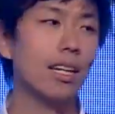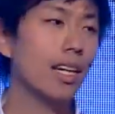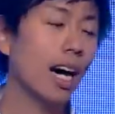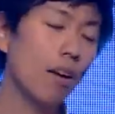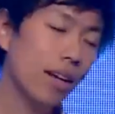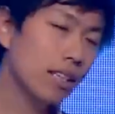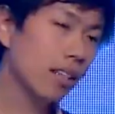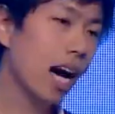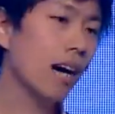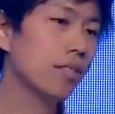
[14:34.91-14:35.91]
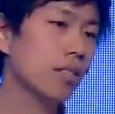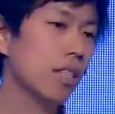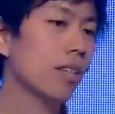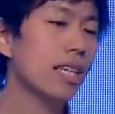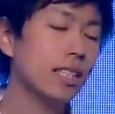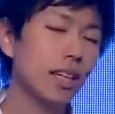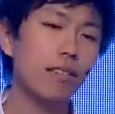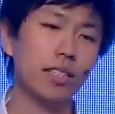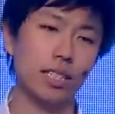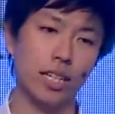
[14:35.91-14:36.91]
Current artificial
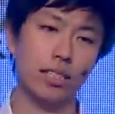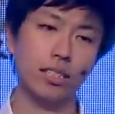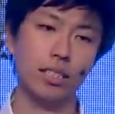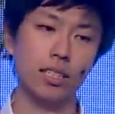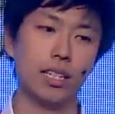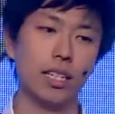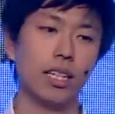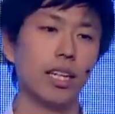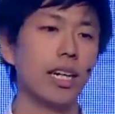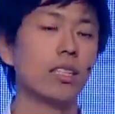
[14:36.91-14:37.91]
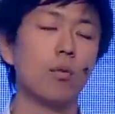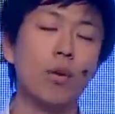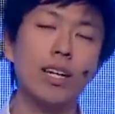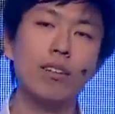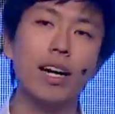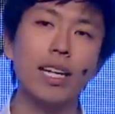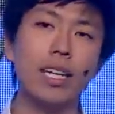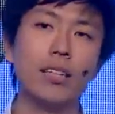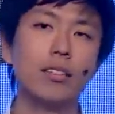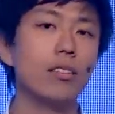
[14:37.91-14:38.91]
intelligence is
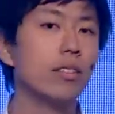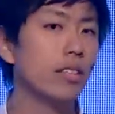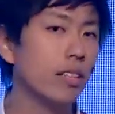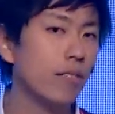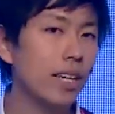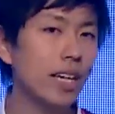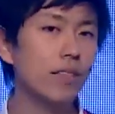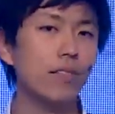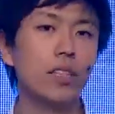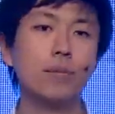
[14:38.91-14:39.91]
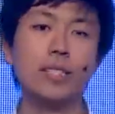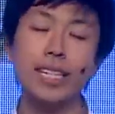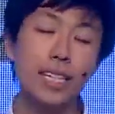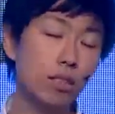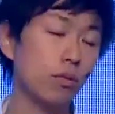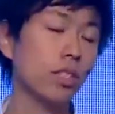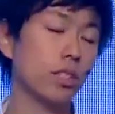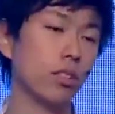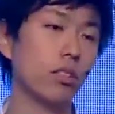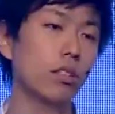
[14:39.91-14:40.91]
required to deviate from the
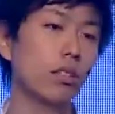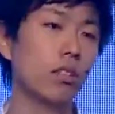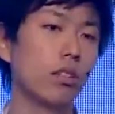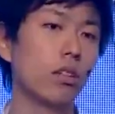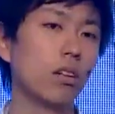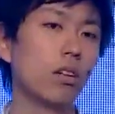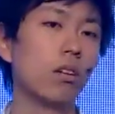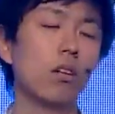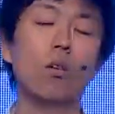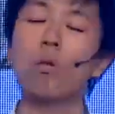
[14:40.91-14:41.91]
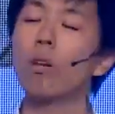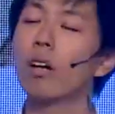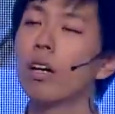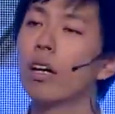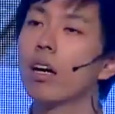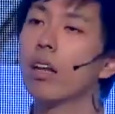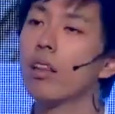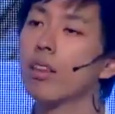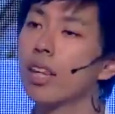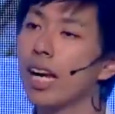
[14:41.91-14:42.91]
intuition or
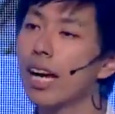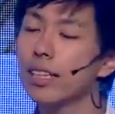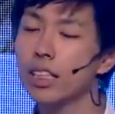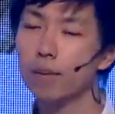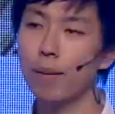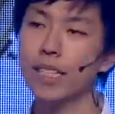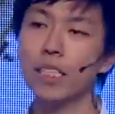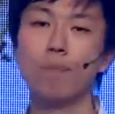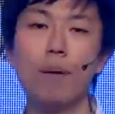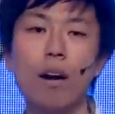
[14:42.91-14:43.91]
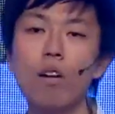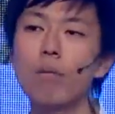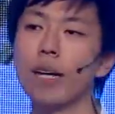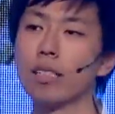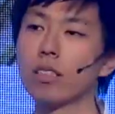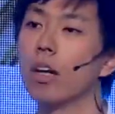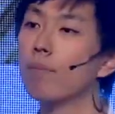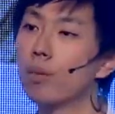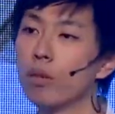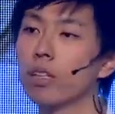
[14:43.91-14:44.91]
the anticipated performance
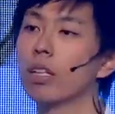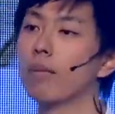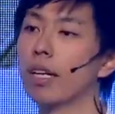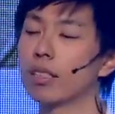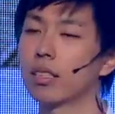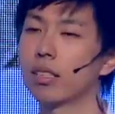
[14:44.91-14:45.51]
of programmers.